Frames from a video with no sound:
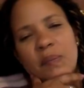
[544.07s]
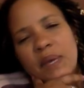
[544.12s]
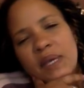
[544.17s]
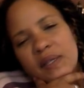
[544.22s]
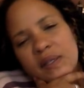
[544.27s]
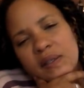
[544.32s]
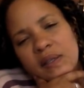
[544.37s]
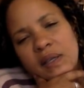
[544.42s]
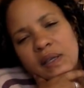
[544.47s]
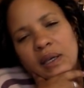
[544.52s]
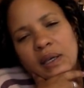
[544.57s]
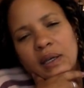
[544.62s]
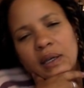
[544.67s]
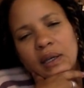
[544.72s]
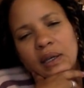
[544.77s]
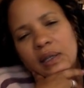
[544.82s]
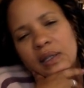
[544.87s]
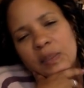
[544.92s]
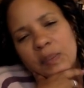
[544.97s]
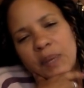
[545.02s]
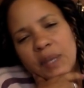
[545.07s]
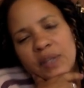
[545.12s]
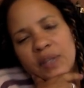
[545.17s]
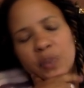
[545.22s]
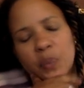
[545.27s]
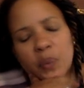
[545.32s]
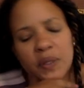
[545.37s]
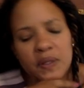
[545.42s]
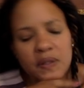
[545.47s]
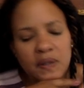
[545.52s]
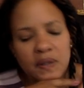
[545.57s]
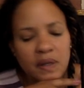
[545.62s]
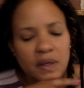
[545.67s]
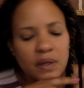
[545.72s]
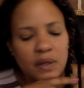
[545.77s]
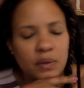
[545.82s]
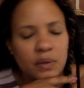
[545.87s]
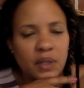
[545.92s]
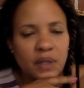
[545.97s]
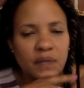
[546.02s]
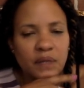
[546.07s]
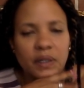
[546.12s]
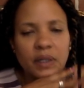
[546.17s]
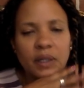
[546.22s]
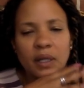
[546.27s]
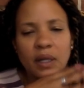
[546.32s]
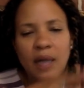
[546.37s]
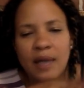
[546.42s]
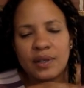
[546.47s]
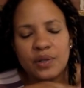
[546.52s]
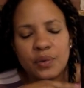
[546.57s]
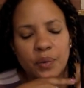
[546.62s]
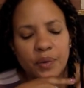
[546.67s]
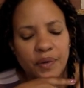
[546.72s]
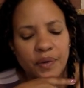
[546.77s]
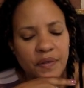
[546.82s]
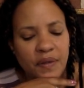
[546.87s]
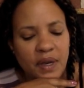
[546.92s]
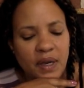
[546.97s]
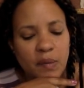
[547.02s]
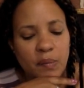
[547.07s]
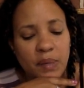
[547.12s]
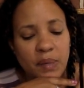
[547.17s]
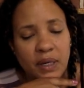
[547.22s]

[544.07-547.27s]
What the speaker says: best thing. It depends on what city you live in and that sort of thing,